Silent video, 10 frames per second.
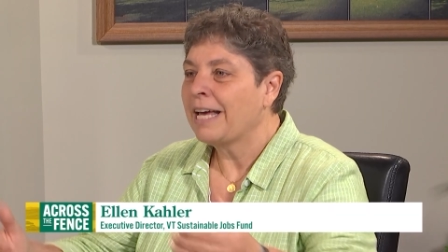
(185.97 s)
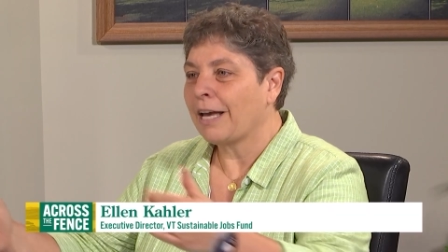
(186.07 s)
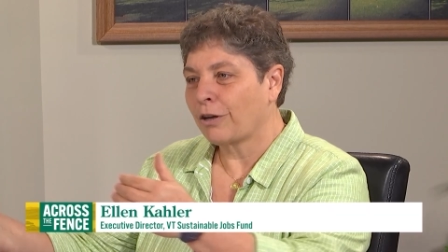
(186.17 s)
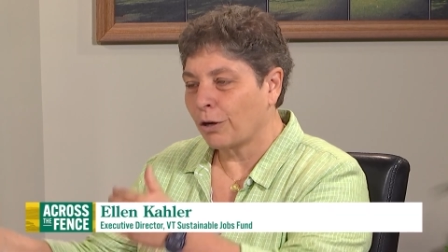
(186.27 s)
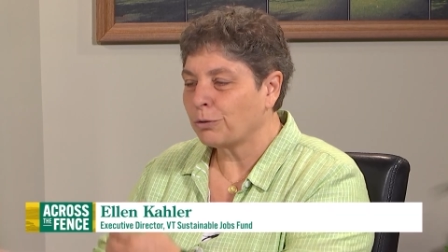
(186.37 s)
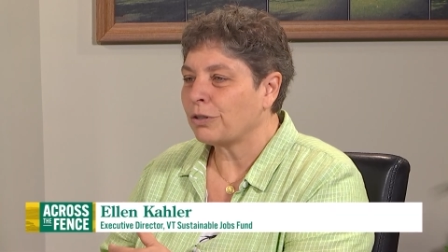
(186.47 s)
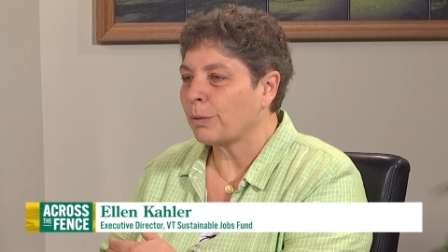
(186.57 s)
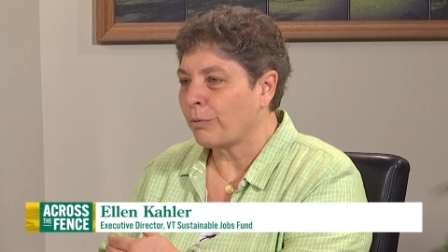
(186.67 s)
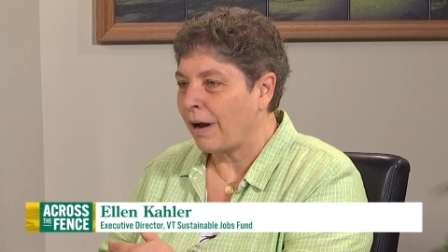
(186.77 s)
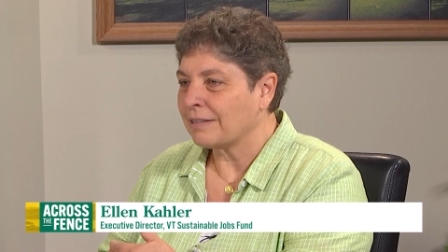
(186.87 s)
It goes to
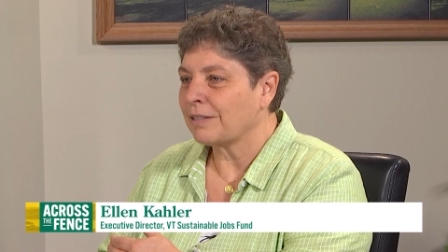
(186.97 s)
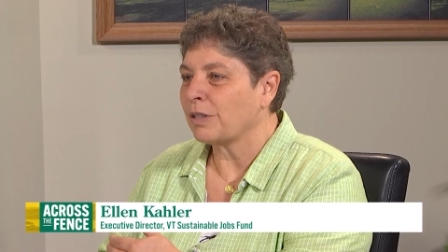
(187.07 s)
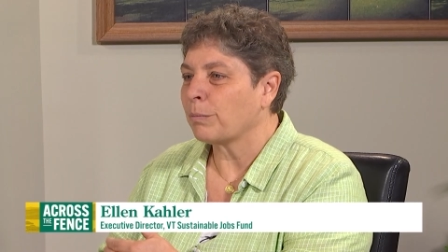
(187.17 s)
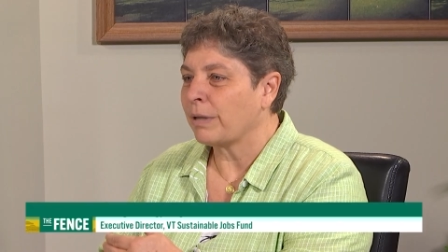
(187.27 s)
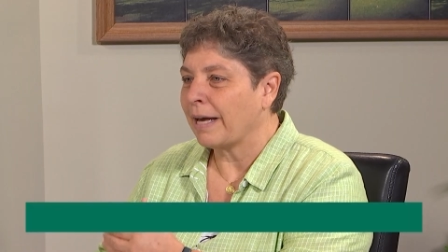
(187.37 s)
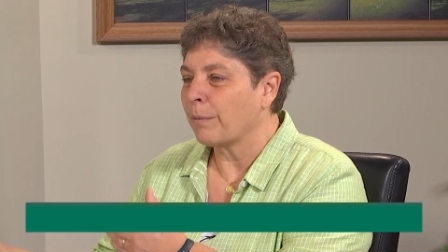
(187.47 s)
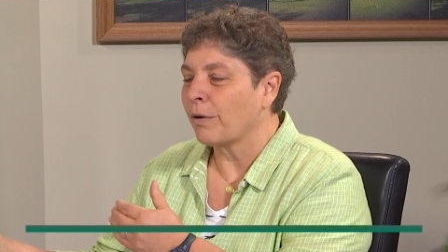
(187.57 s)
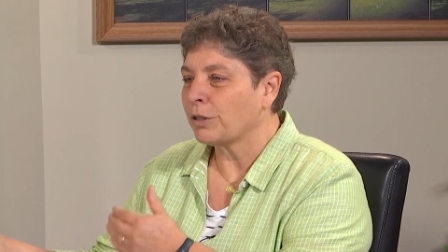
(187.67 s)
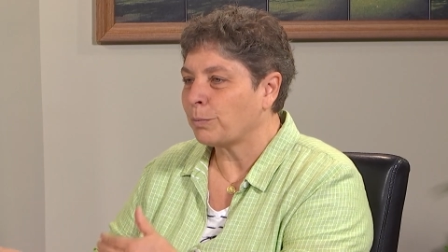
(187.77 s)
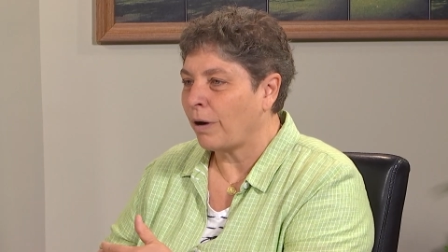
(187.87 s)
the processing plant
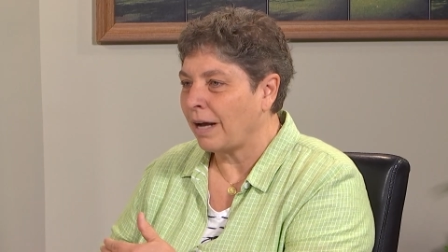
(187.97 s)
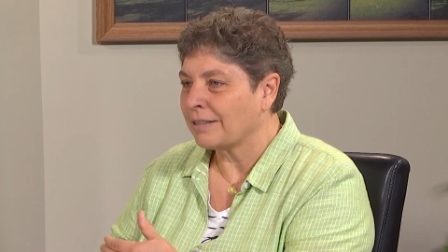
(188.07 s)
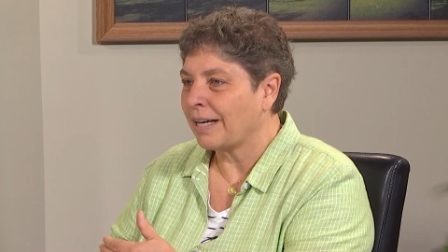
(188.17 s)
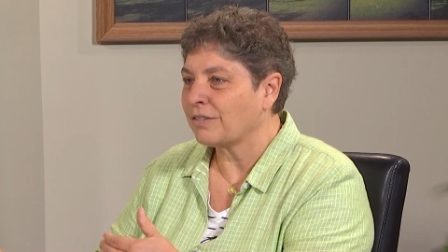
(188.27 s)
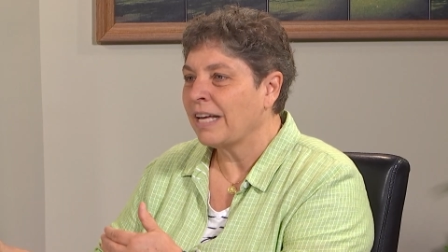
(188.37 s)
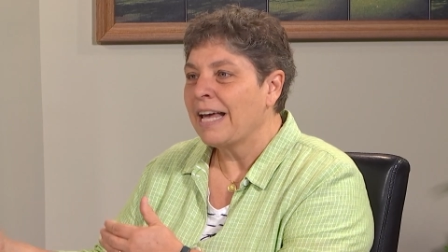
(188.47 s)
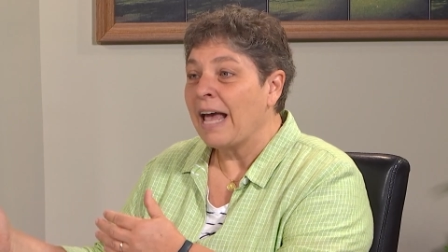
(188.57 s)
where it's processed,